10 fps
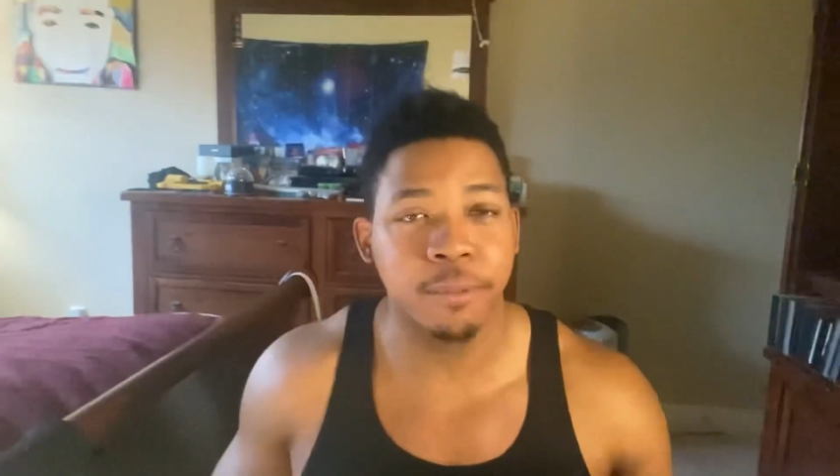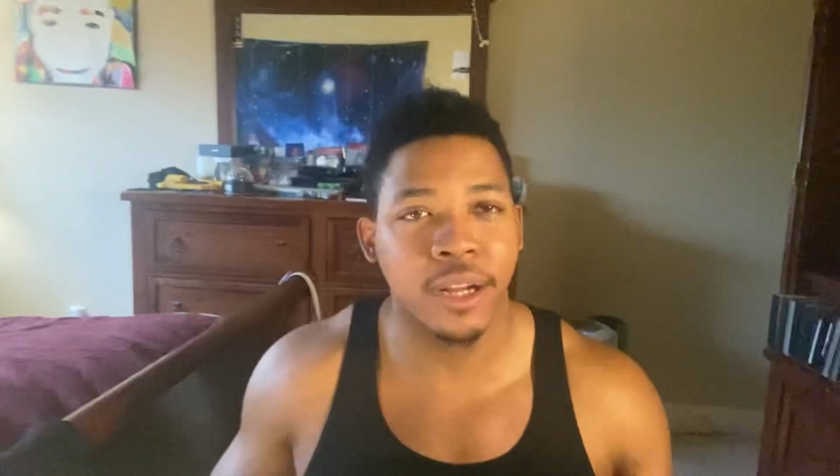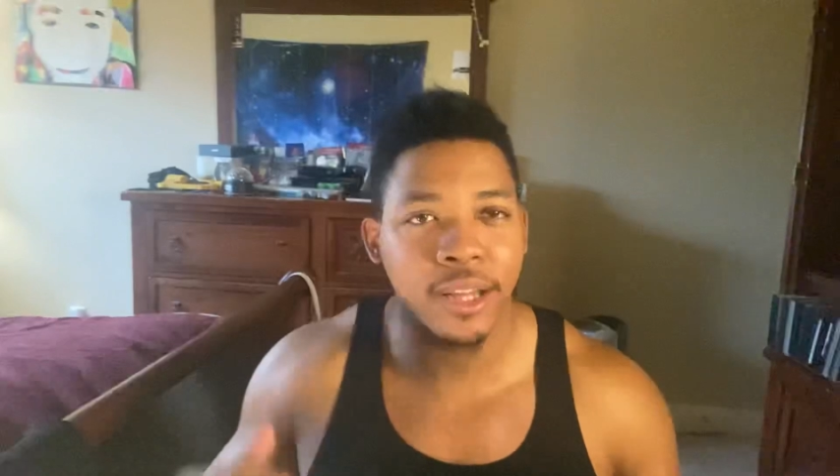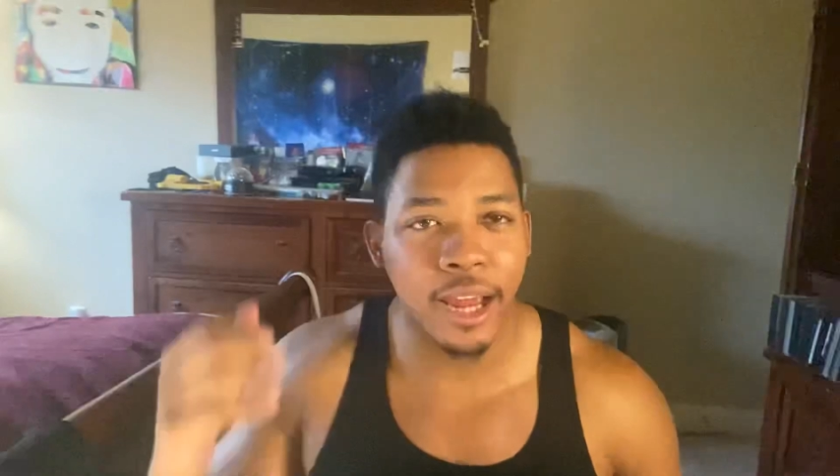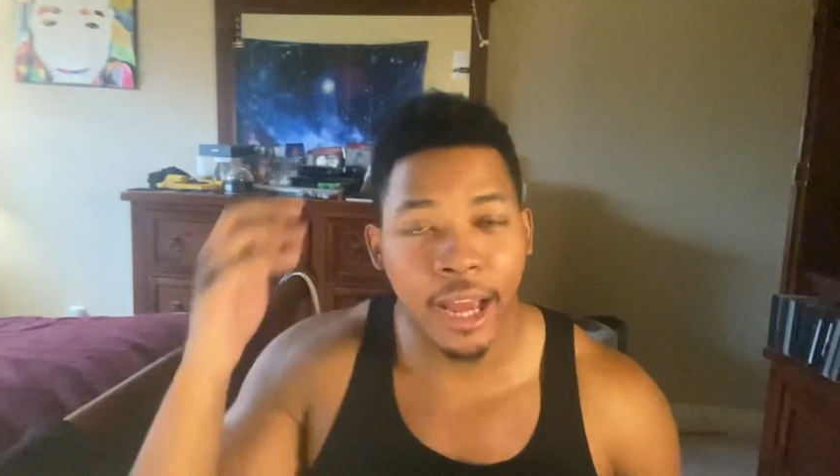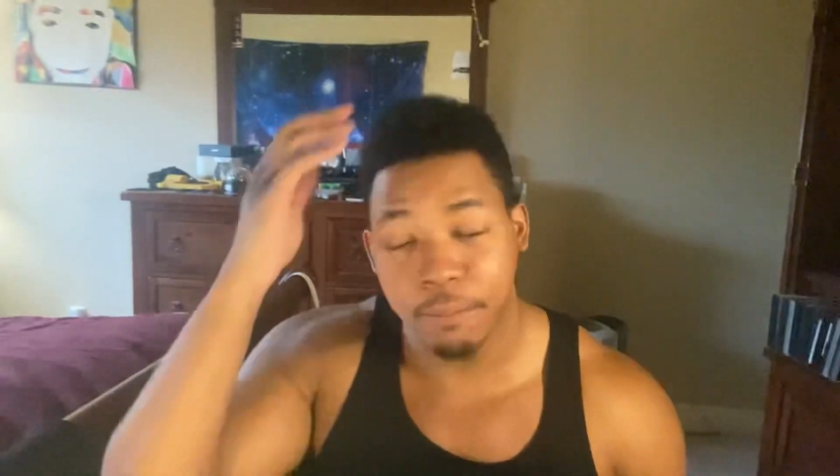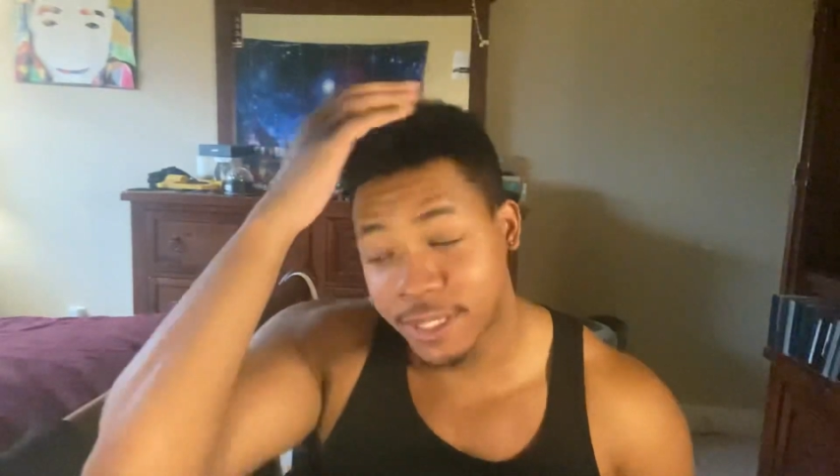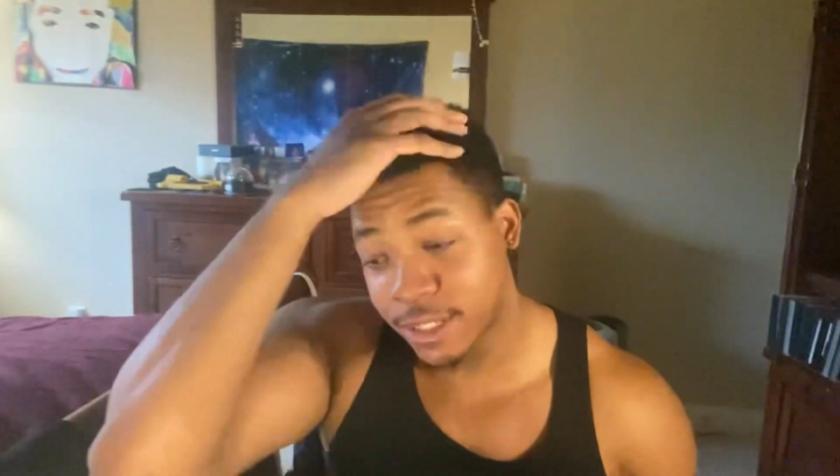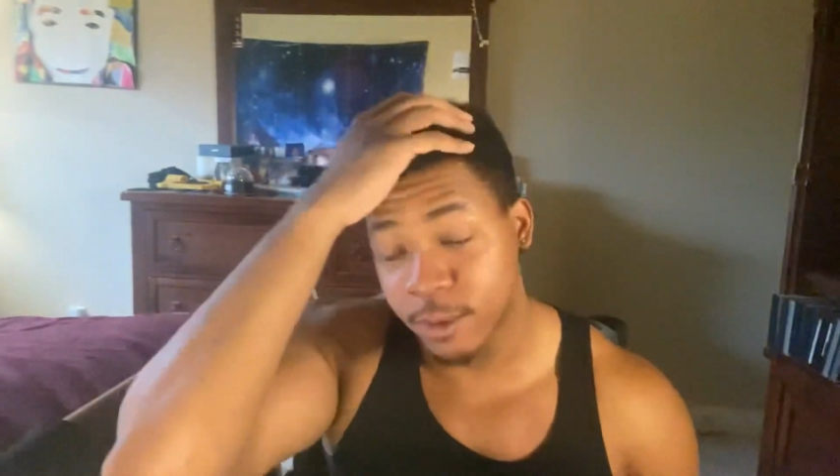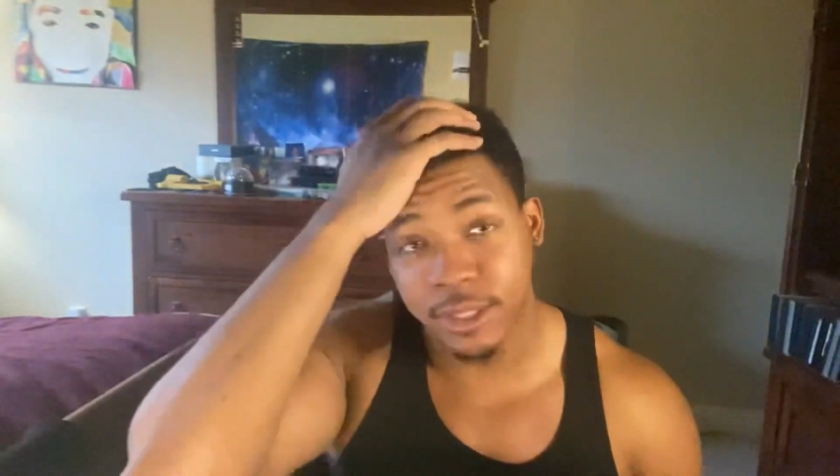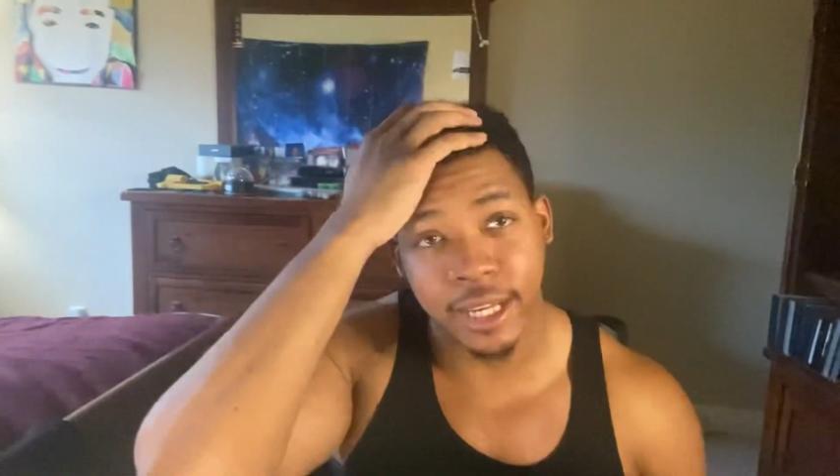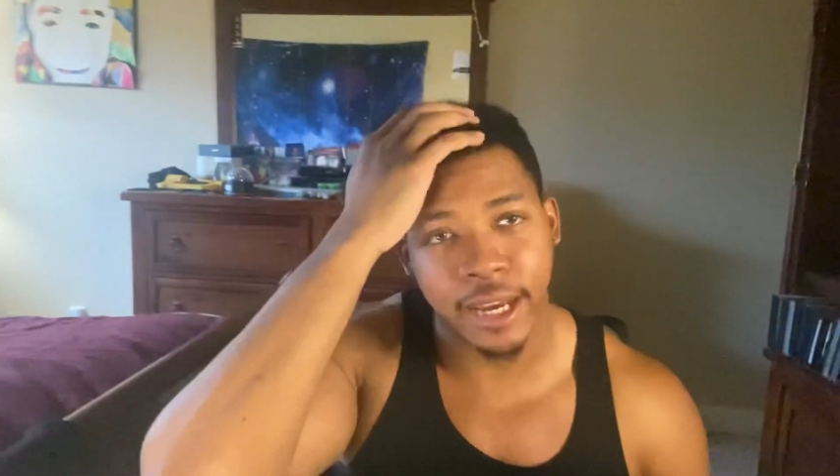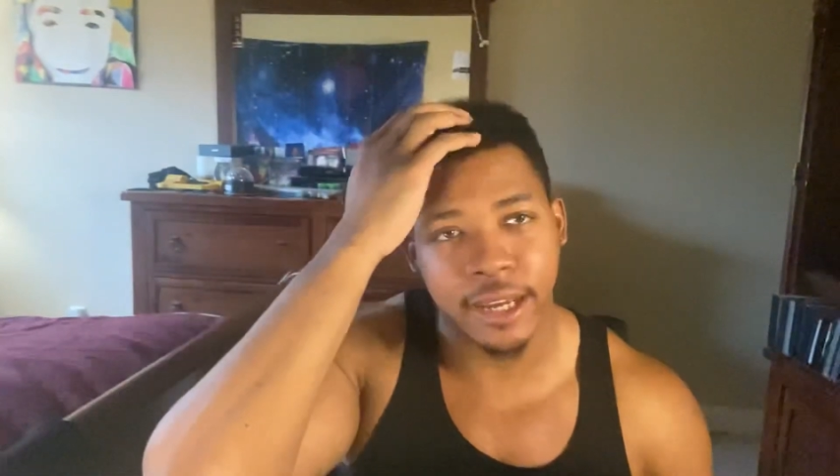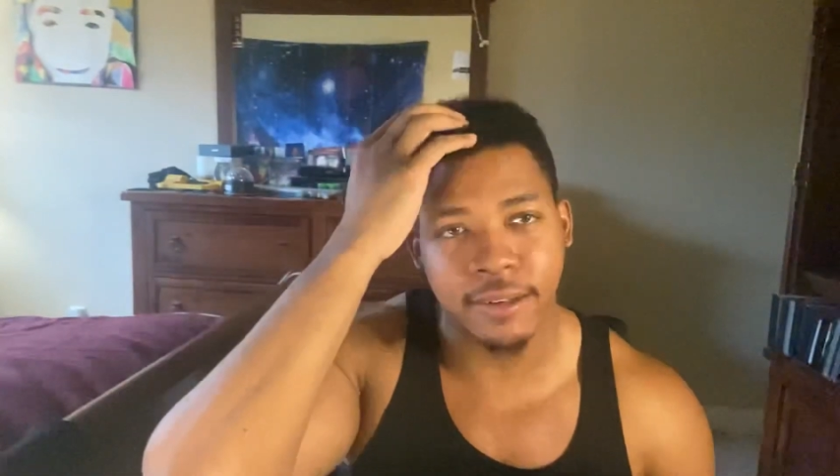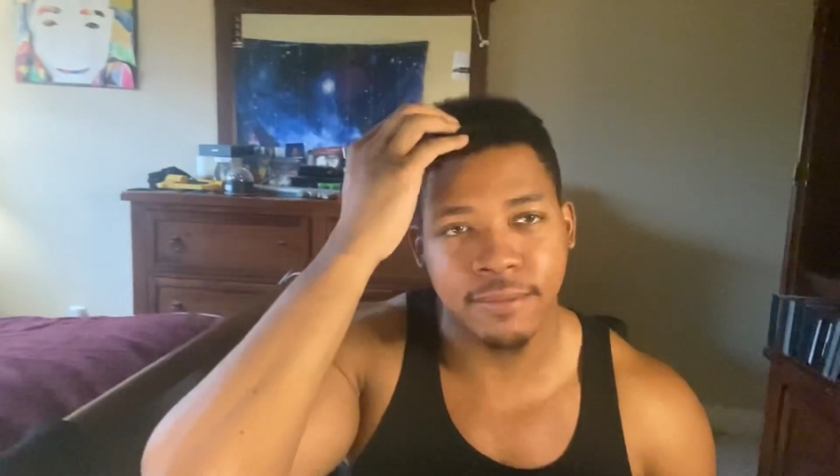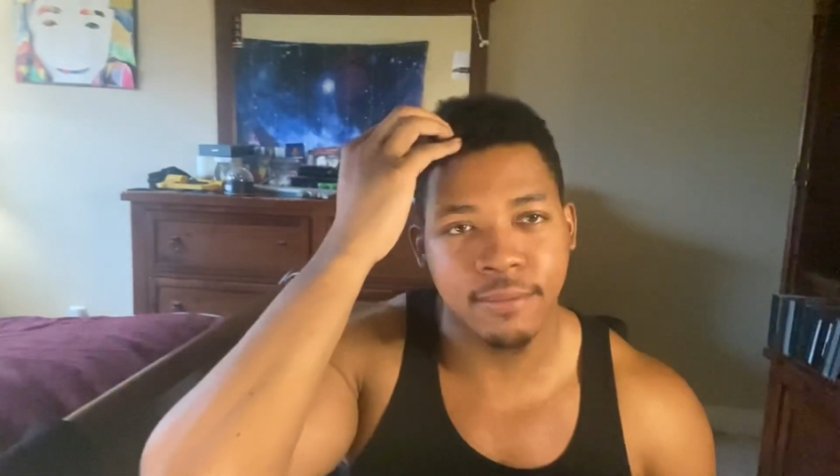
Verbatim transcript: online. I'm so sad.